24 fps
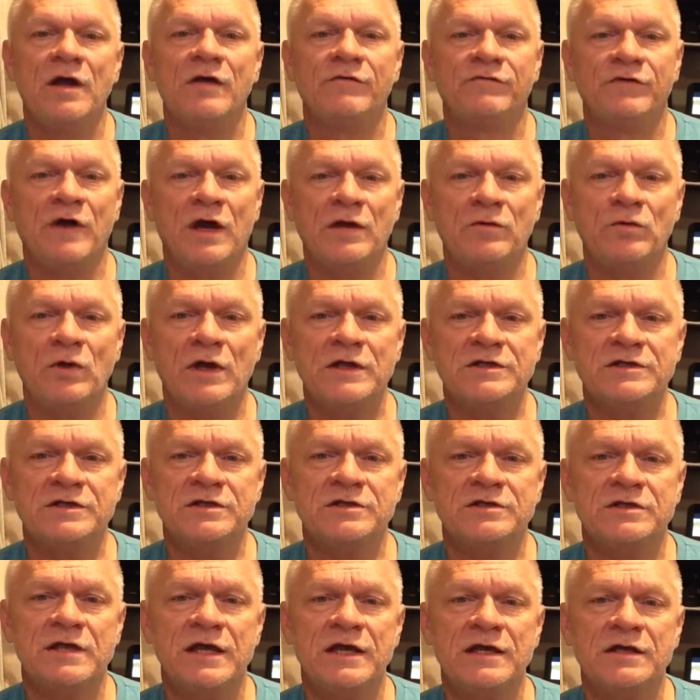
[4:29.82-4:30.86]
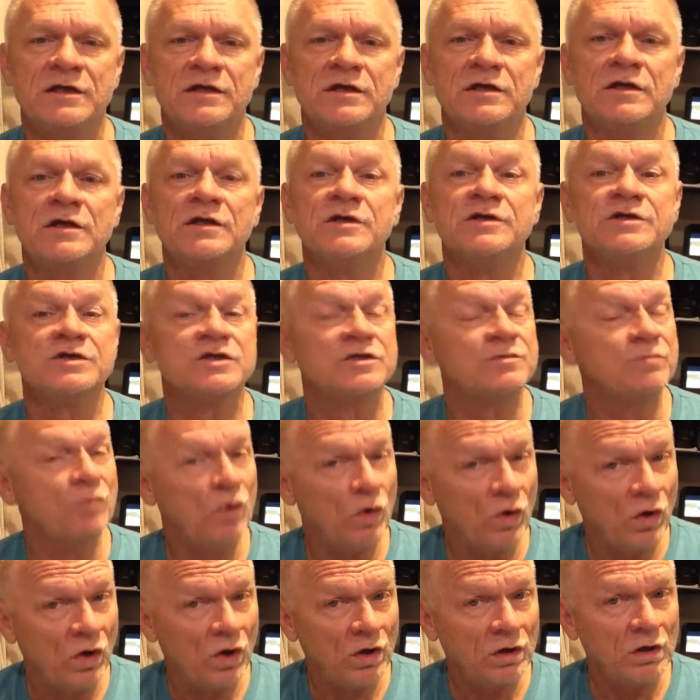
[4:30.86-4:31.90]
Find ways to take
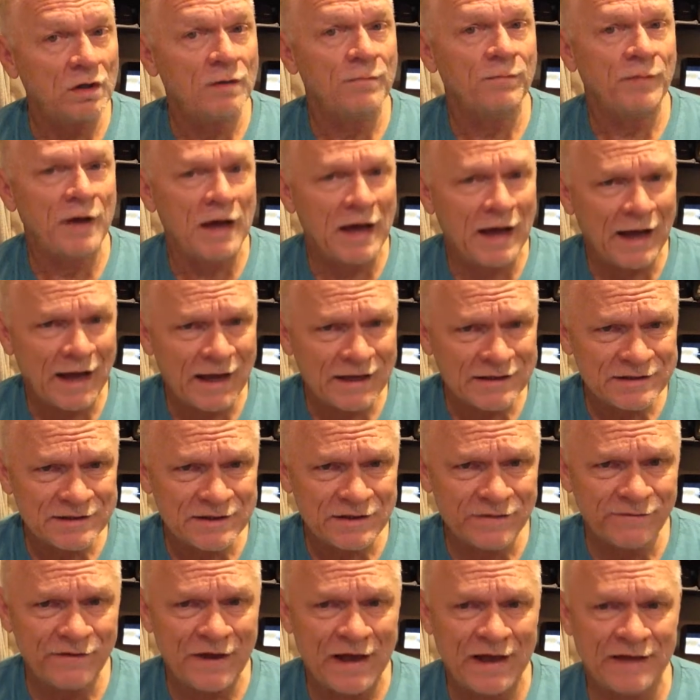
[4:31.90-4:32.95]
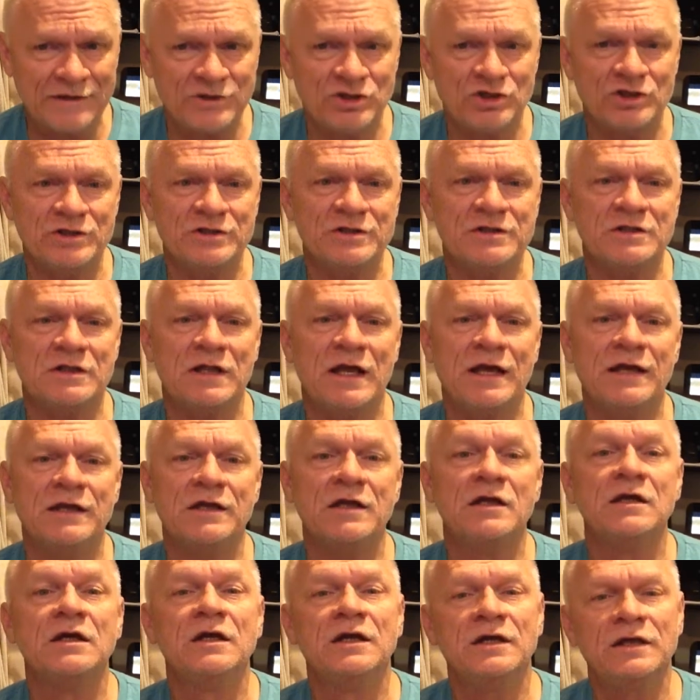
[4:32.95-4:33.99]
small, positive actions like
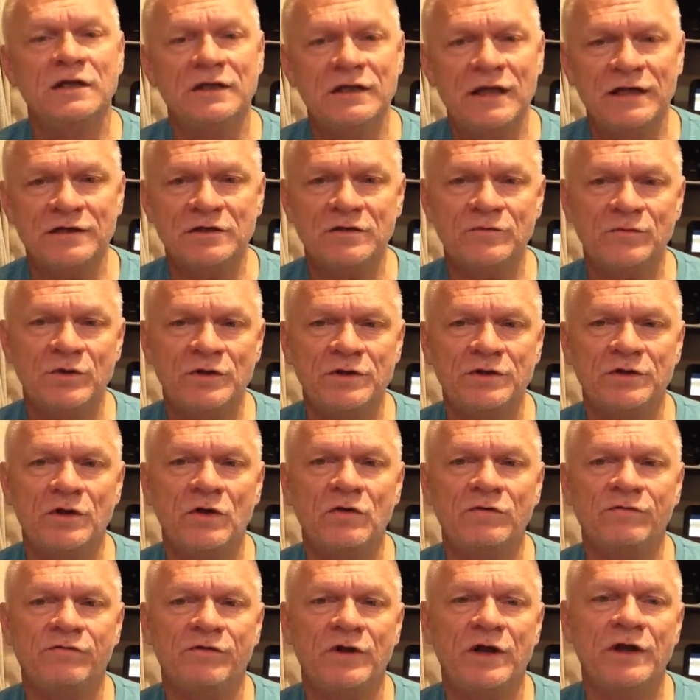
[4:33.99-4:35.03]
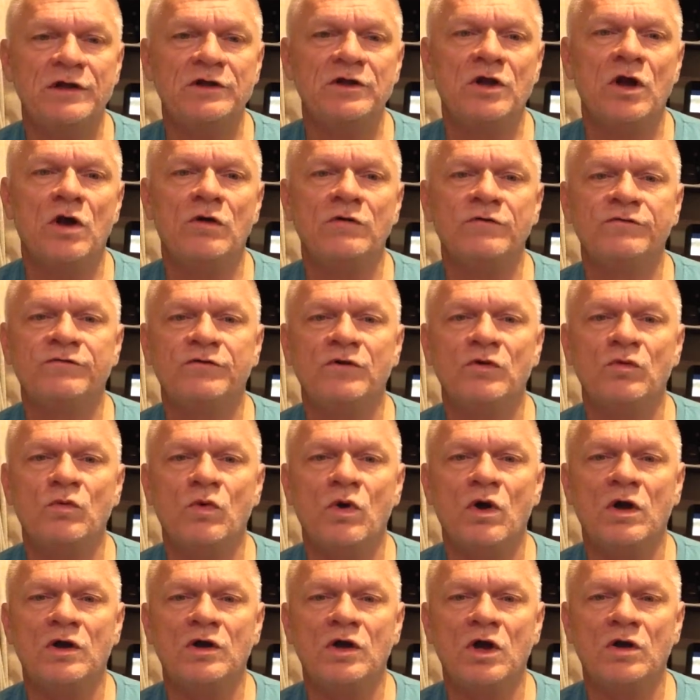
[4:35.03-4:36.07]
connecting with an old friend, going for a
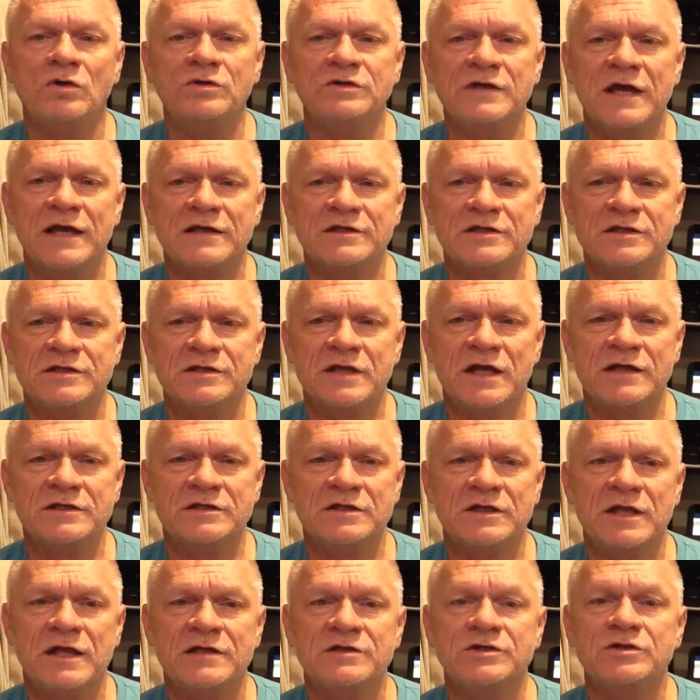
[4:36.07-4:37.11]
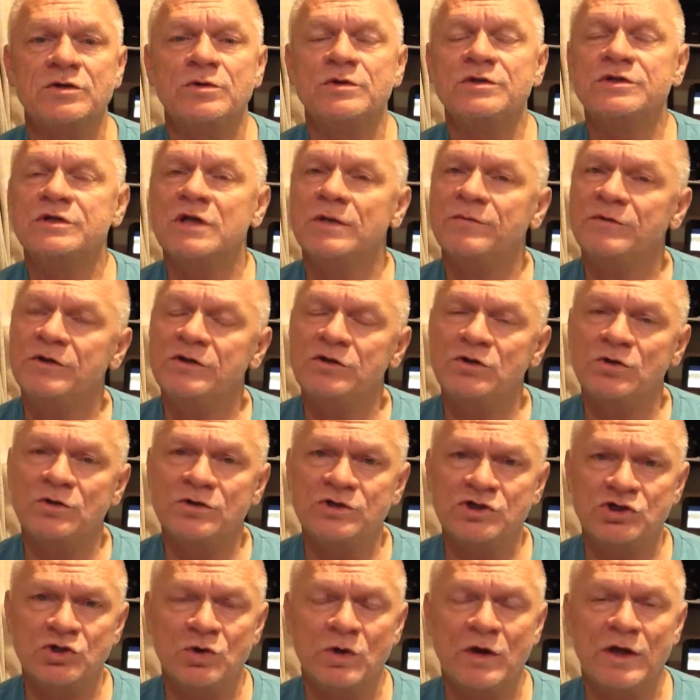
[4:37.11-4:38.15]
walk, going to exercise class, doing something you
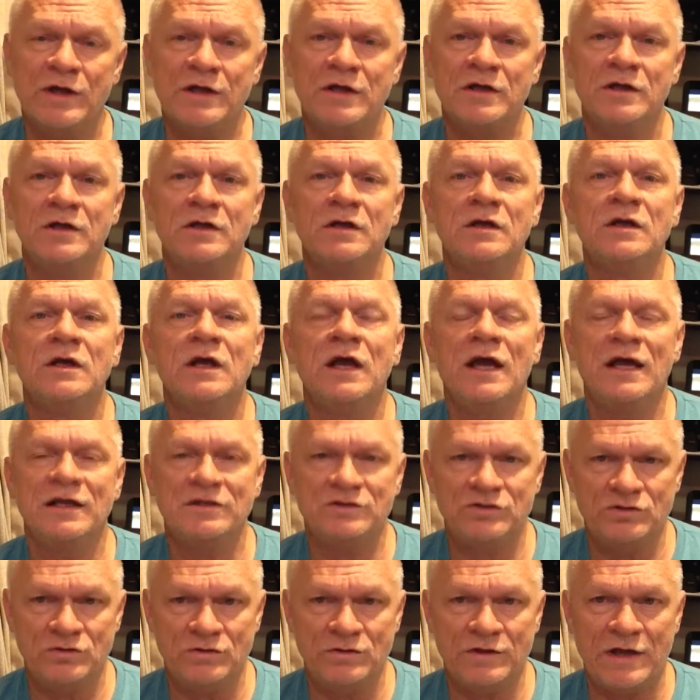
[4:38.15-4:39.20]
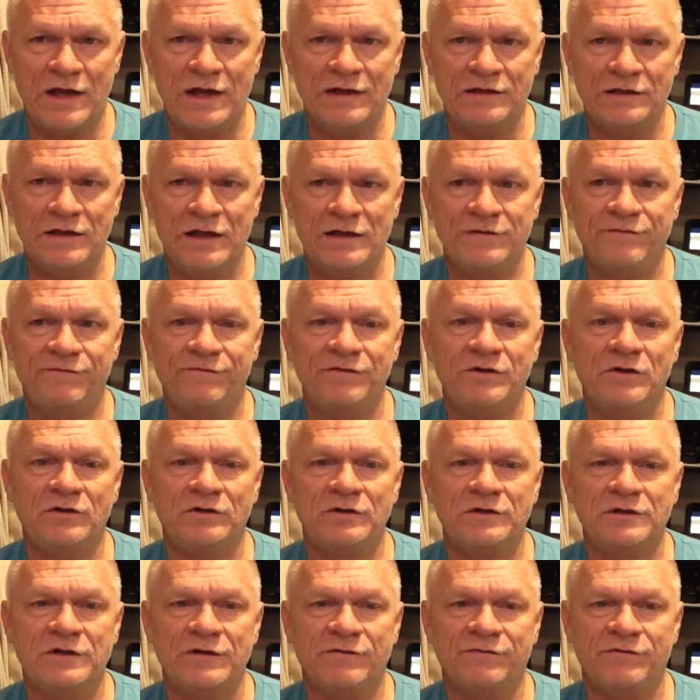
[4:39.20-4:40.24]
enjoy, and do that and feel the
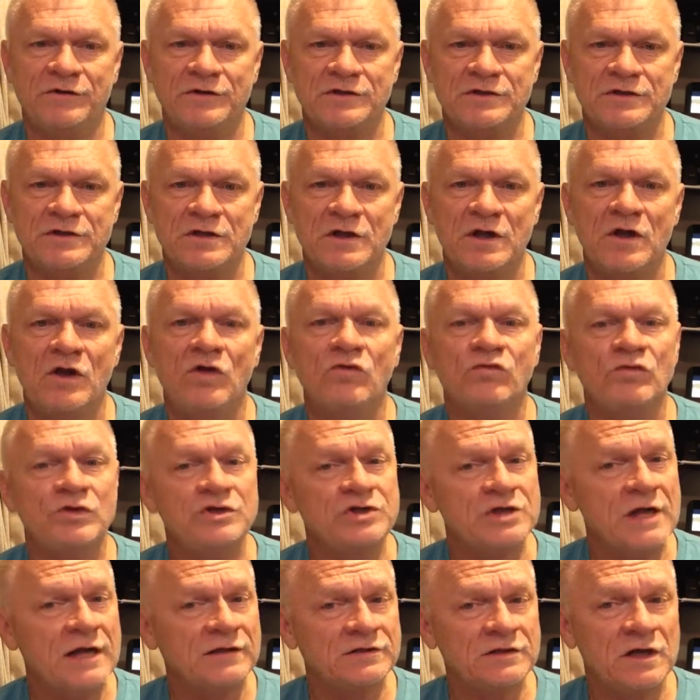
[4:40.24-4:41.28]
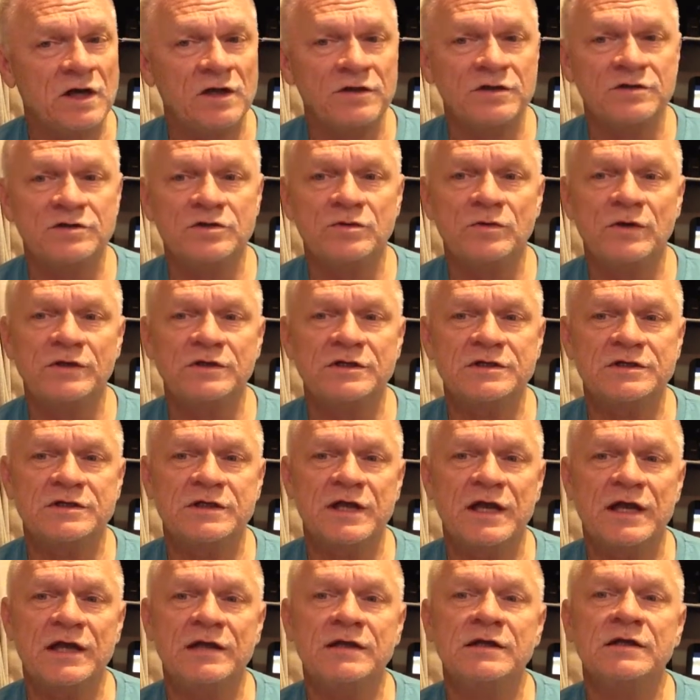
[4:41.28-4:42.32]
difference. Reach out to others who
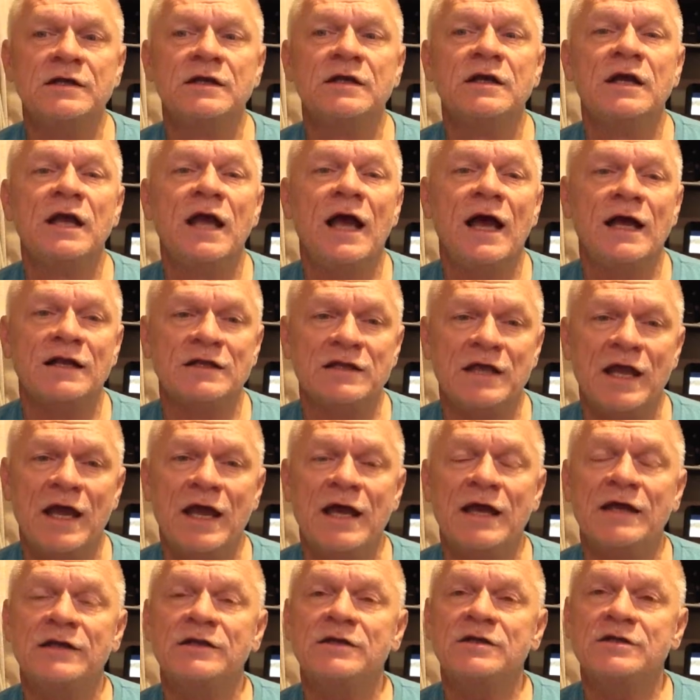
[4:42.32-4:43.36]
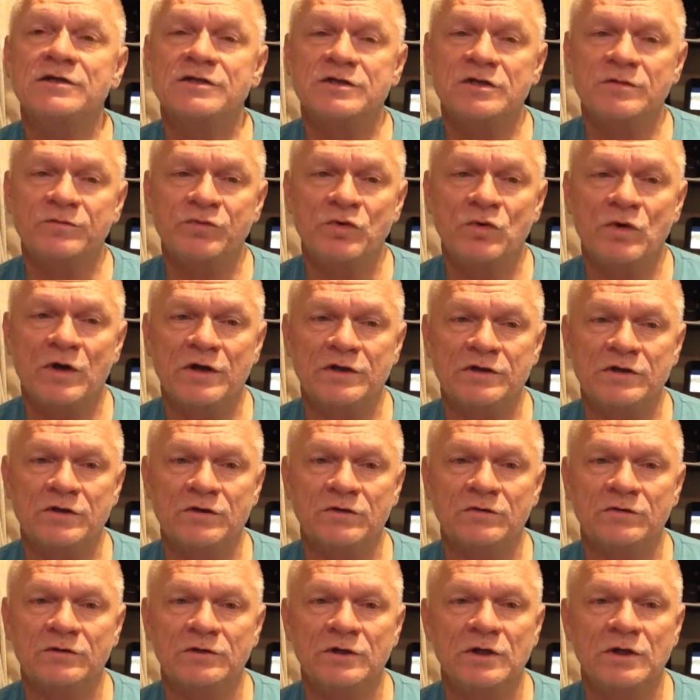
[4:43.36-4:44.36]
understand and can support you.